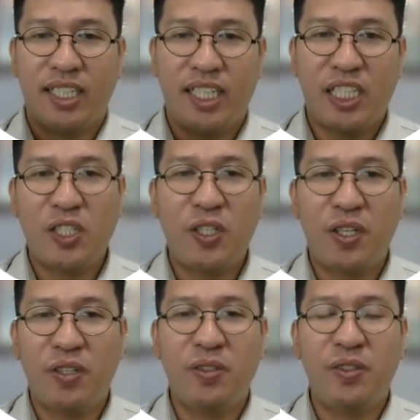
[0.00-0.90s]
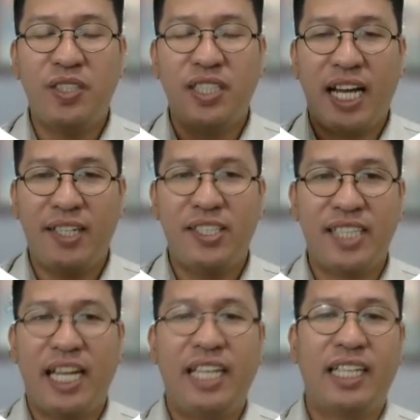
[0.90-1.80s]
In your own
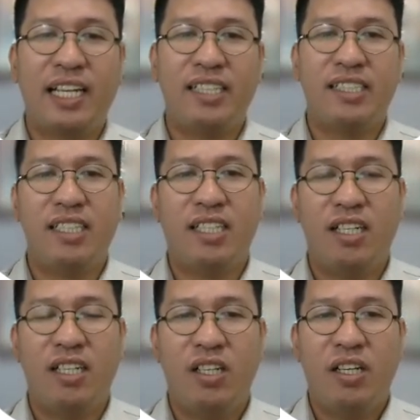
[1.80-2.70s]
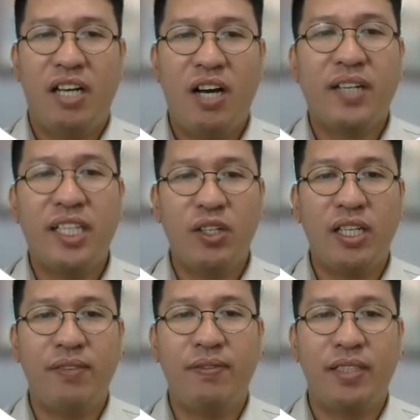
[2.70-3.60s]
understanding class, how can you
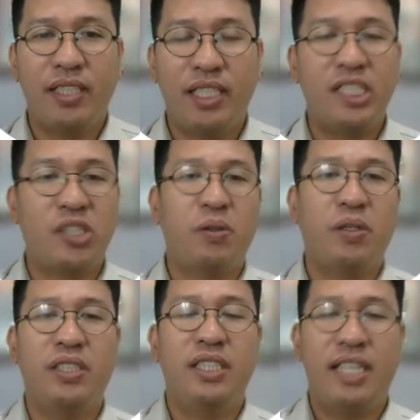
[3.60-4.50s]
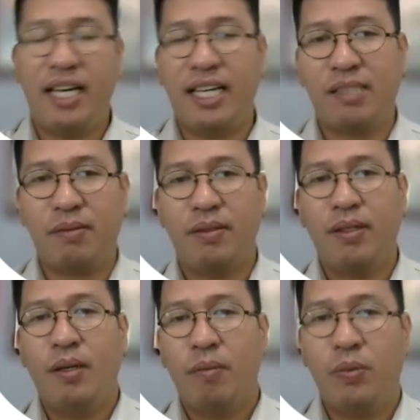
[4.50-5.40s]
live in this world as
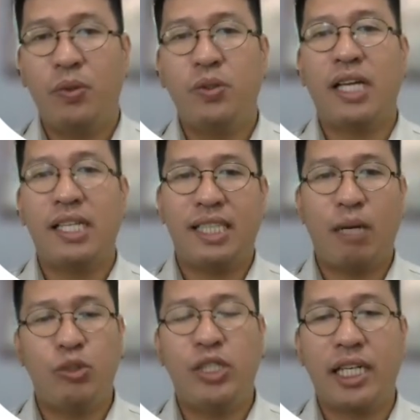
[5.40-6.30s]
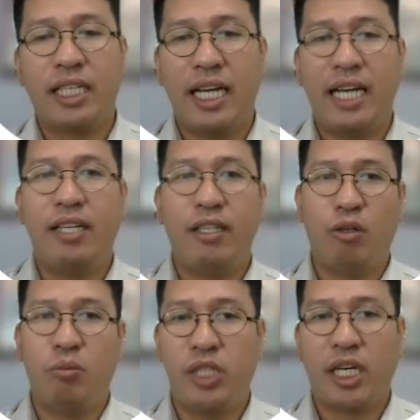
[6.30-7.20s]
both a subject and an
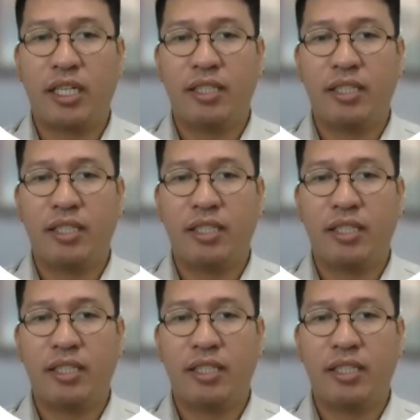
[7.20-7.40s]
object?